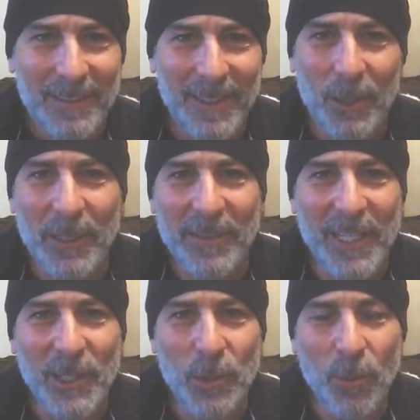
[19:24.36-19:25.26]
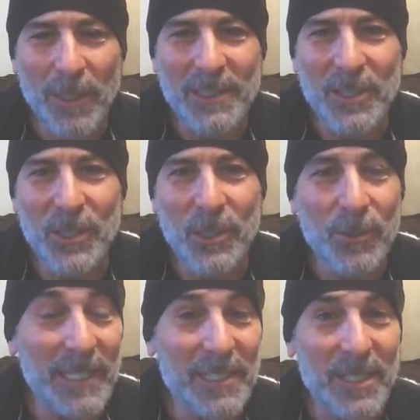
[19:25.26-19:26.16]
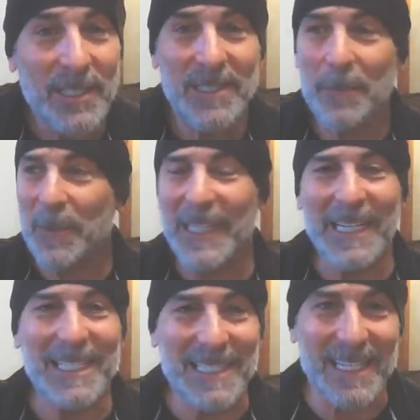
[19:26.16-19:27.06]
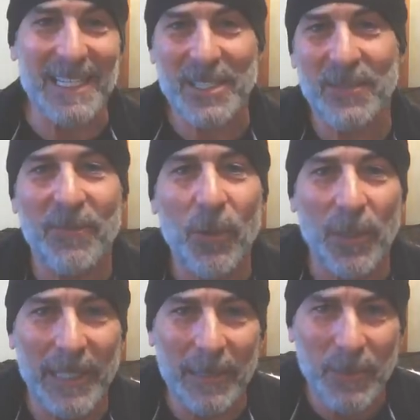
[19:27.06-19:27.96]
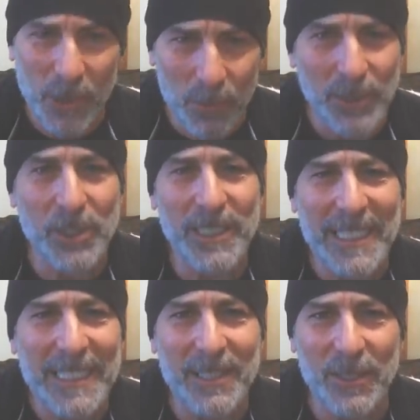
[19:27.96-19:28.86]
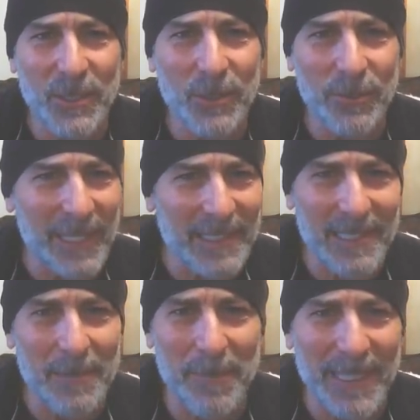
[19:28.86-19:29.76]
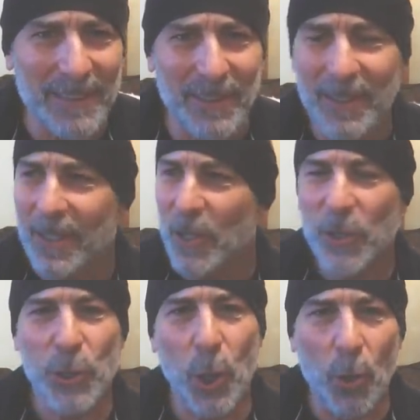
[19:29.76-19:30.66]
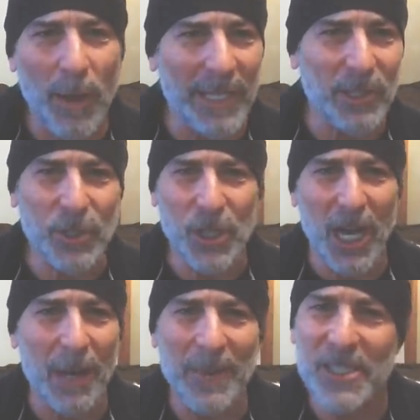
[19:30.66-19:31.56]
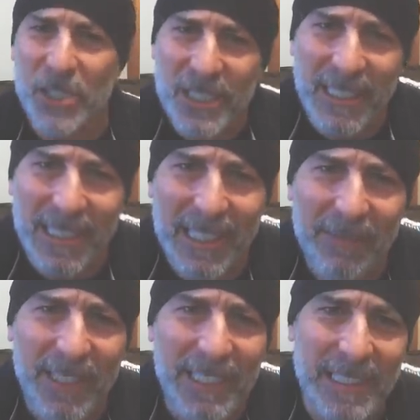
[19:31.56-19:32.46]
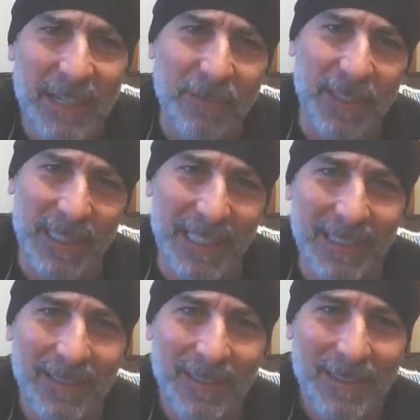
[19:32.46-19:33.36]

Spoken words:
The only thing you want to do is simply exist for him. Do what you need to do. That doesn't mean to throw away your job. It's just living differently.